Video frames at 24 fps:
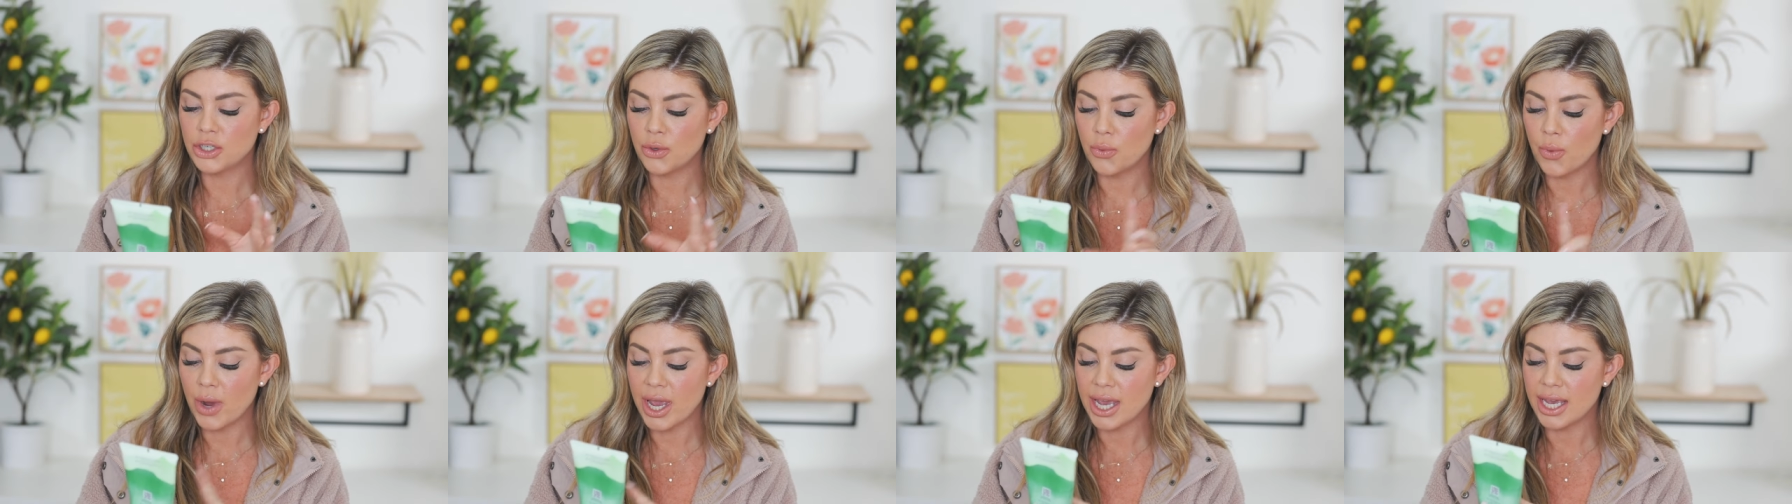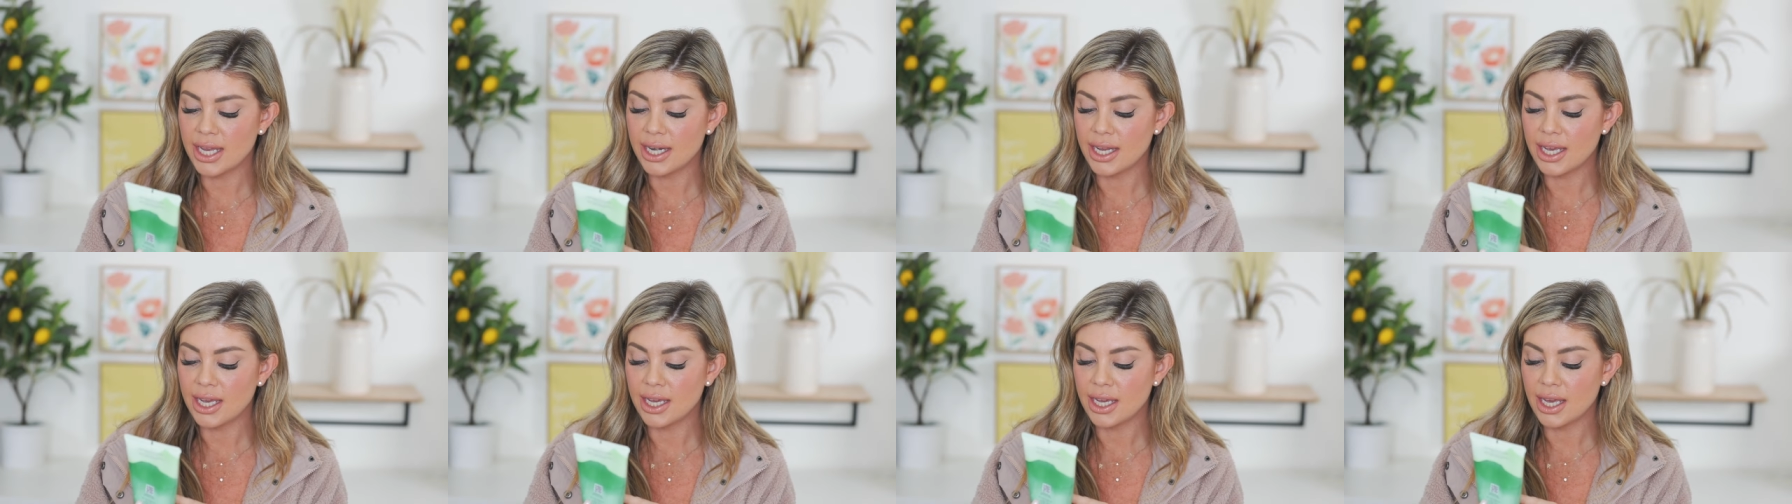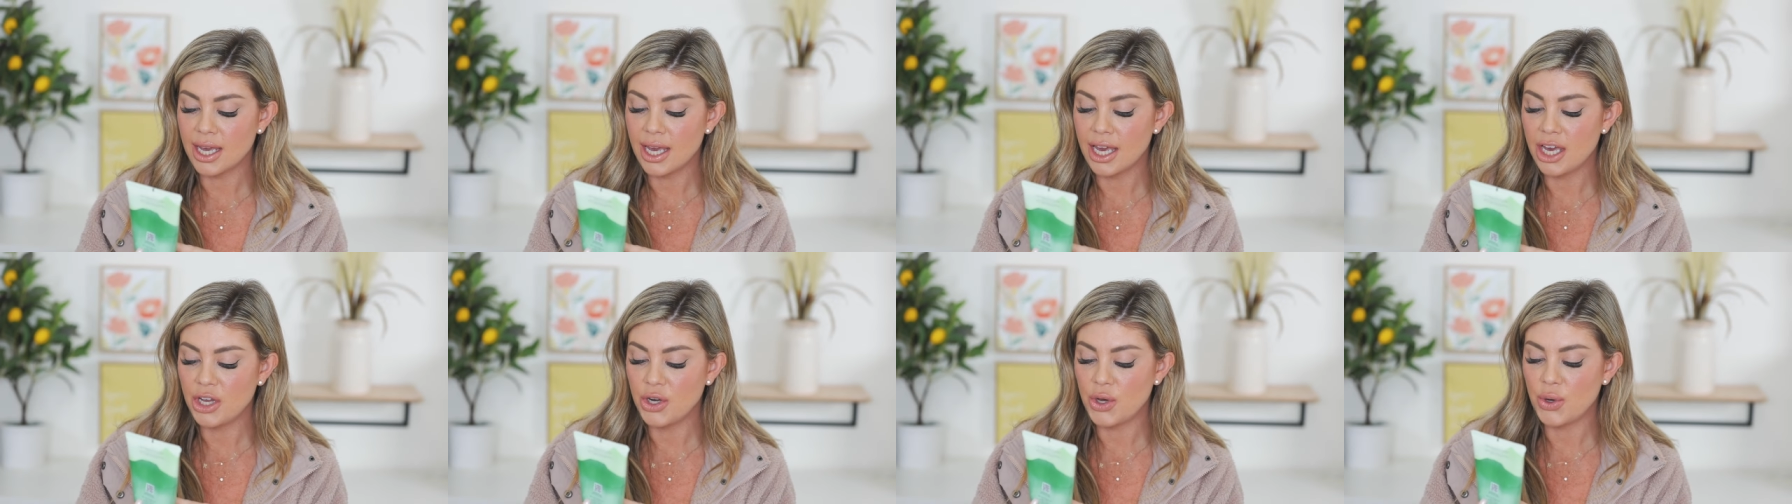
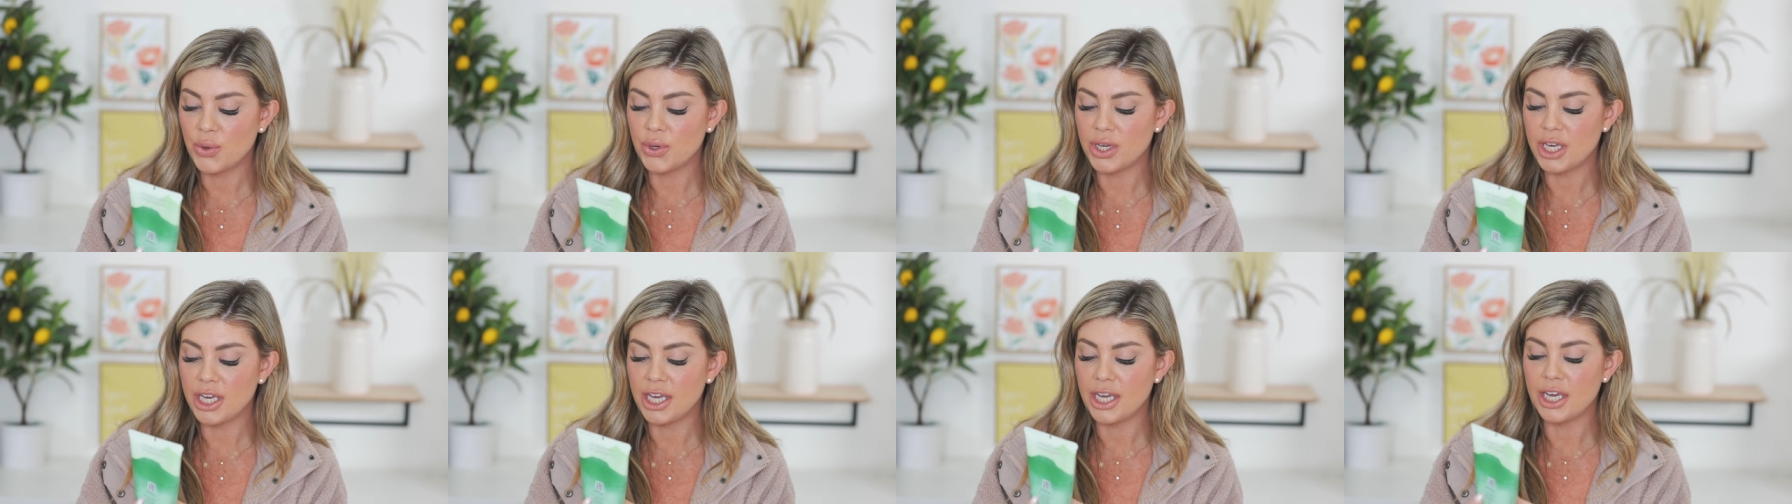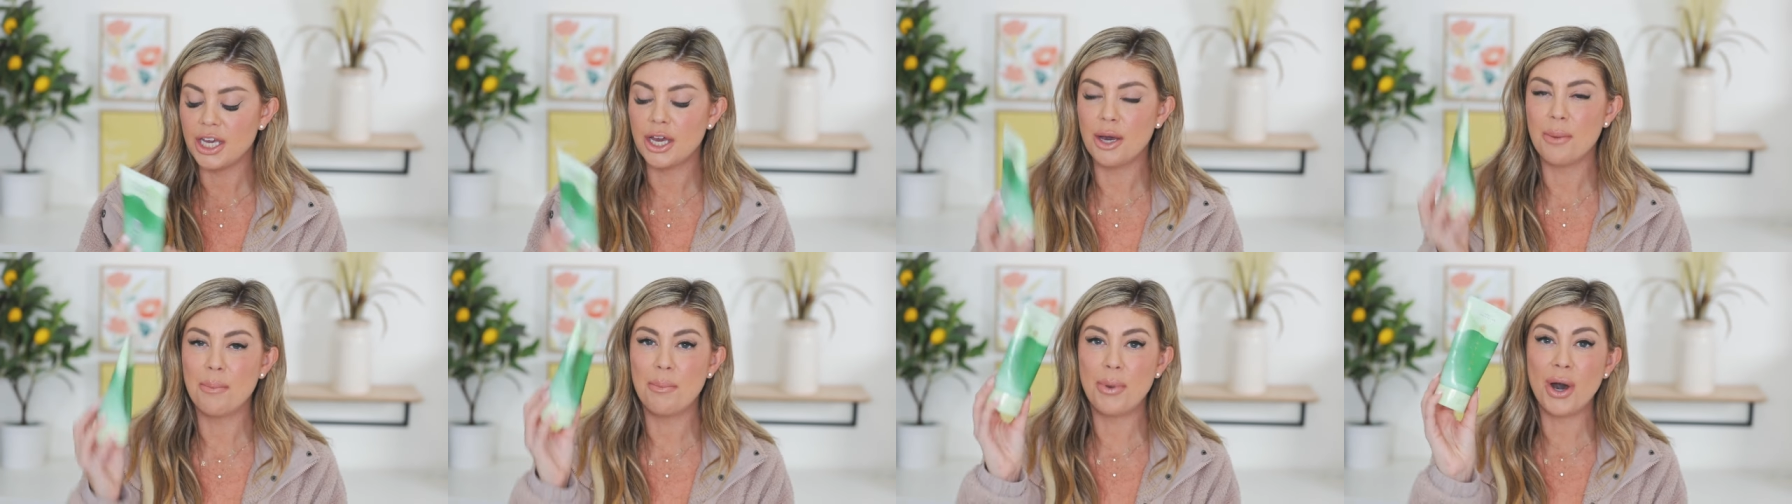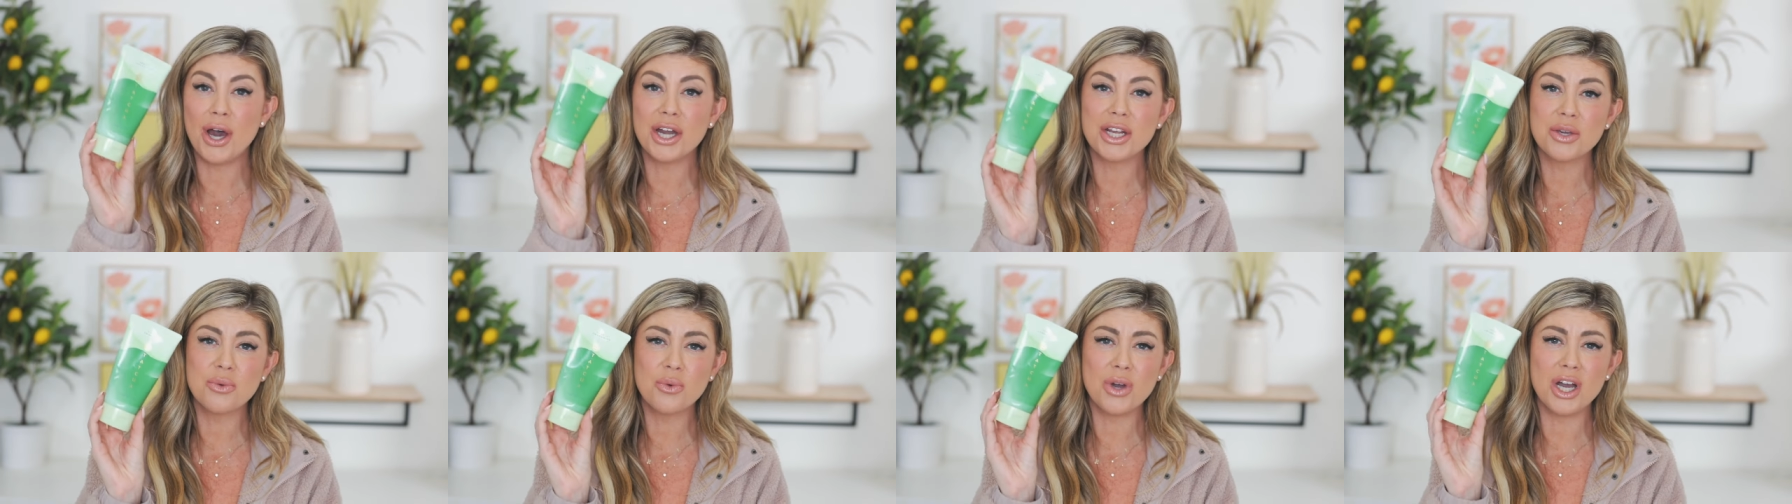Awakening Hinoki
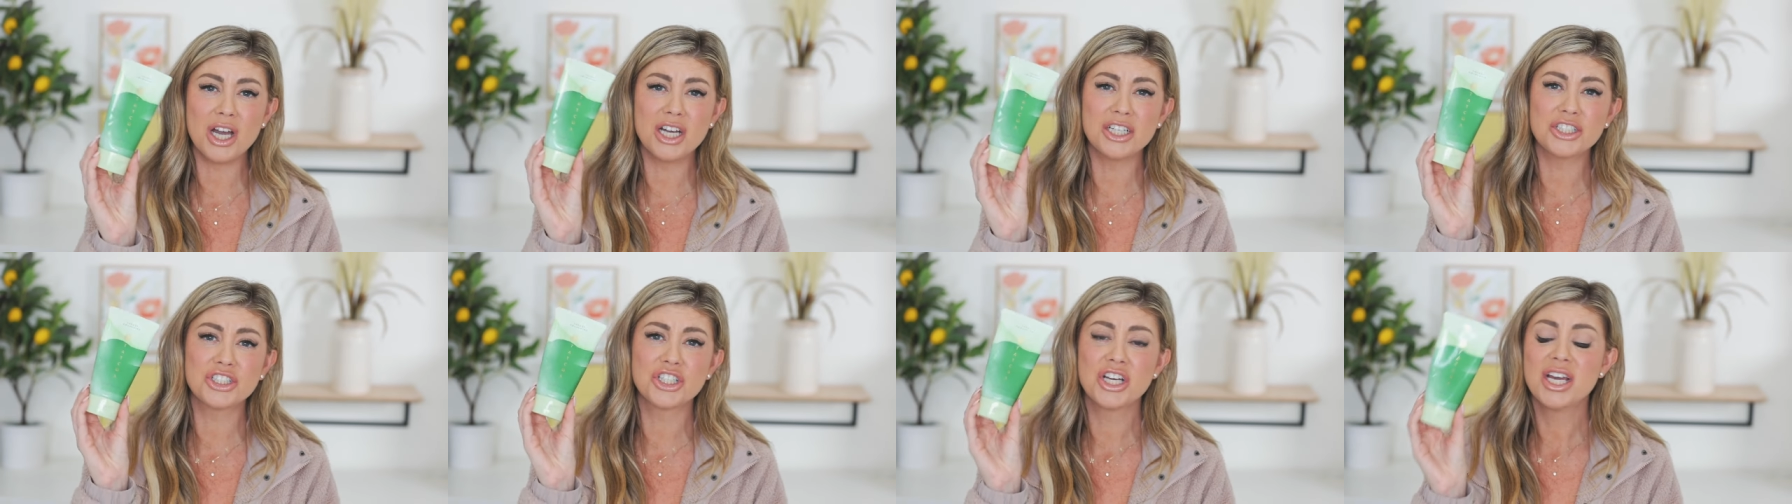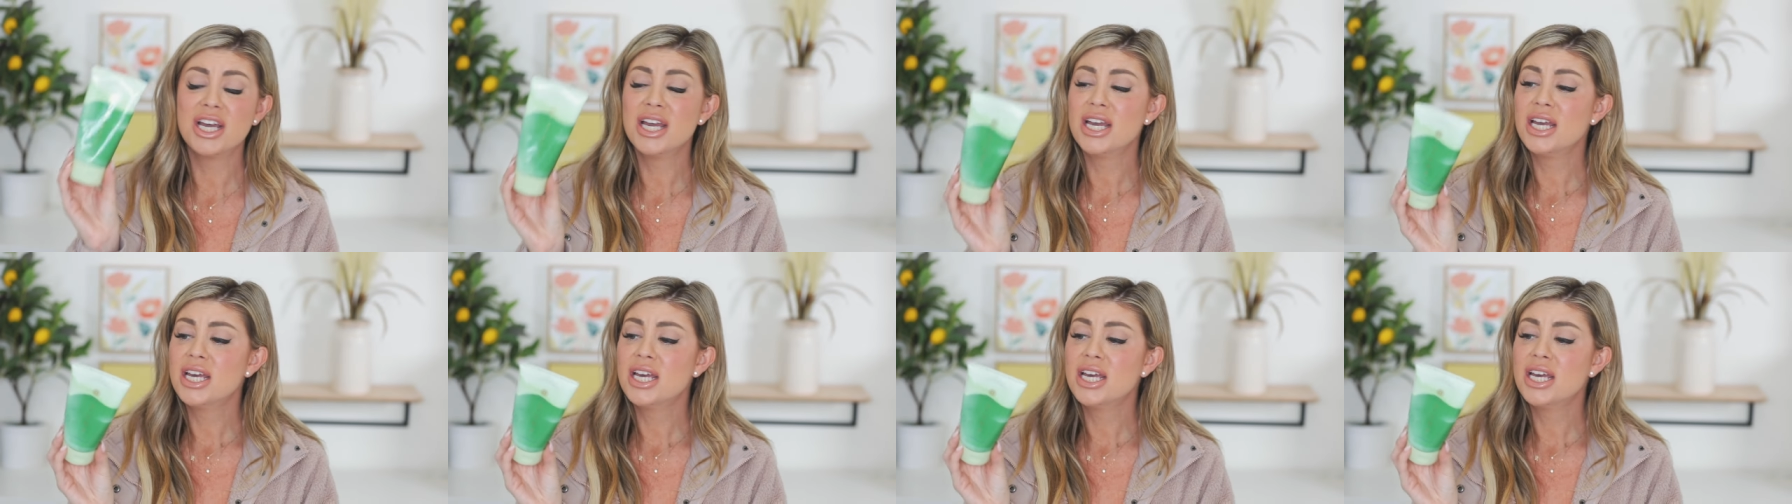Body Wash.